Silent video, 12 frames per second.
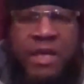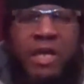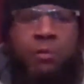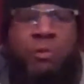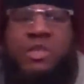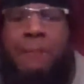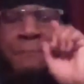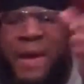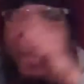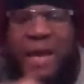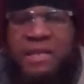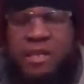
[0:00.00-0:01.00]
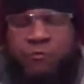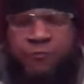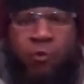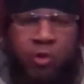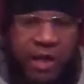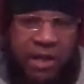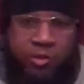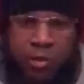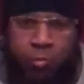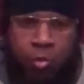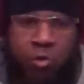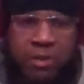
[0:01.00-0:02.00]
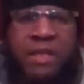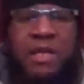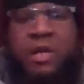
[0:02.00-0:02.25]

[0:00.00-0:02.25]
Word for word: He would demand that he fought Andre Ward.